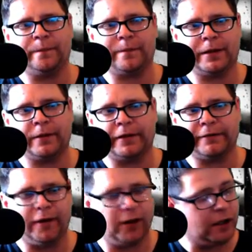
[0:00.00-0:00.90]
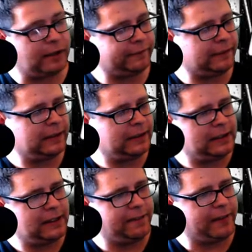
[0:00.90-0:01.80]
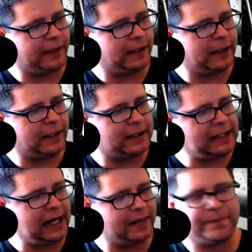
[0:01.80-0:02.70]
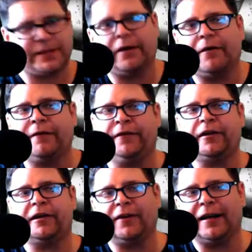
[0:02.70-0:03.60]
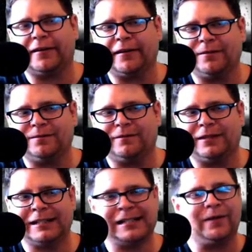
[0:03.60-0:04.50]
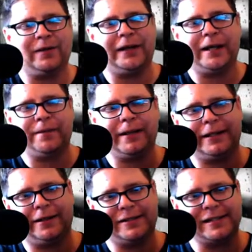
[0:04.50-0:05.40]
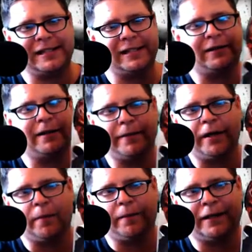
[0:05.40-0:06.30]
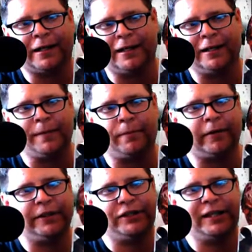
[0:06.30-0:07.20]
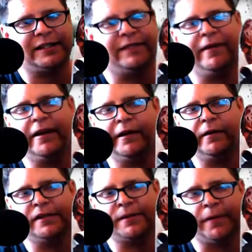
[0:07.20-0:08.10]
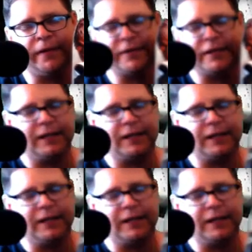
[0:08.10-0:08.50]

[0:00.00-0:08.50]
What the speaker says: I don't want it to fall off. But, yeah, so if you're a collector, it's not really a big deal since it's already been open. It kind of depreciates the value, I suppose.